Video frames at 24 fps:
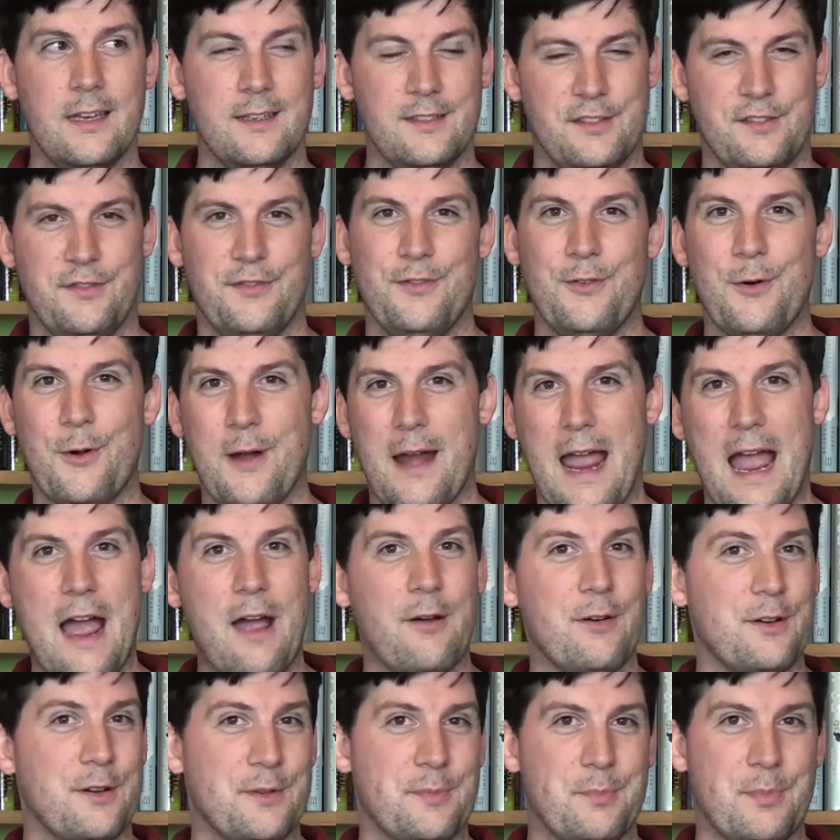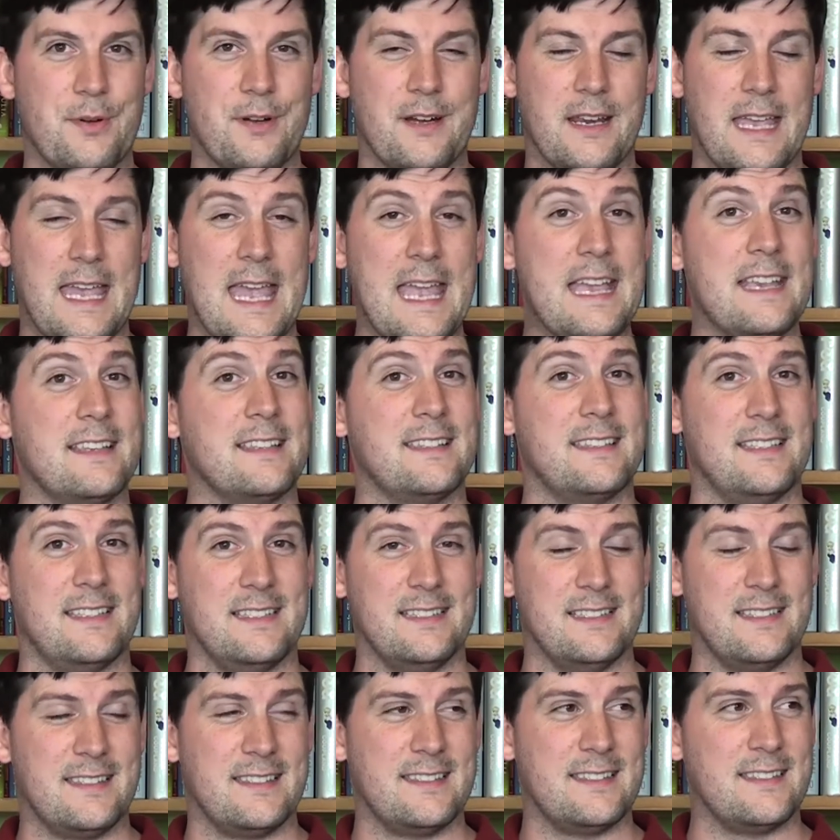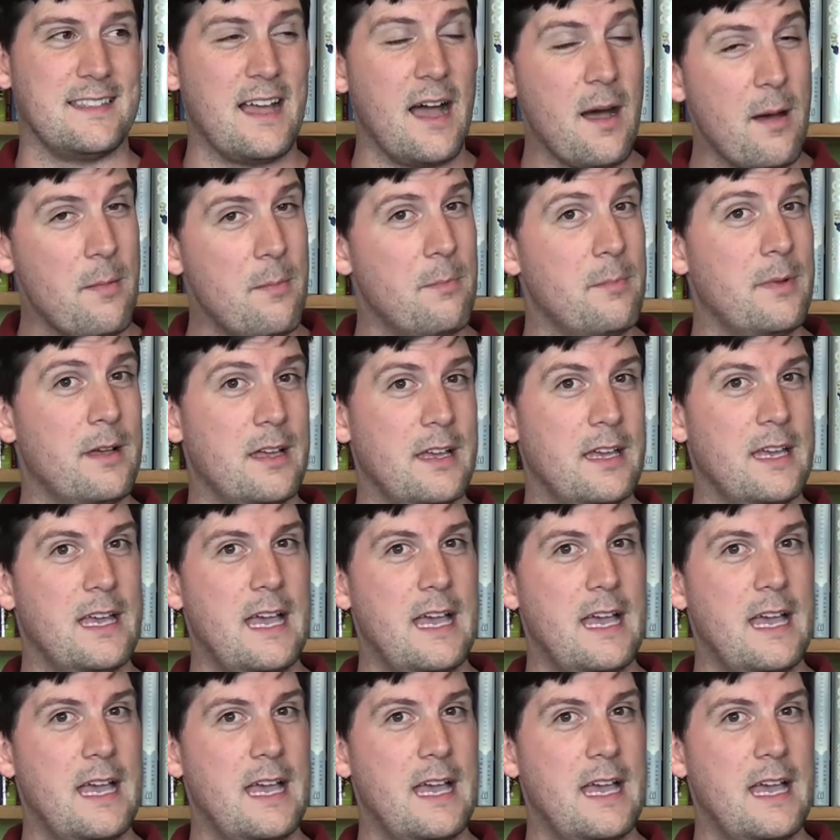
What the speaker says: to 4 hours per case, and some,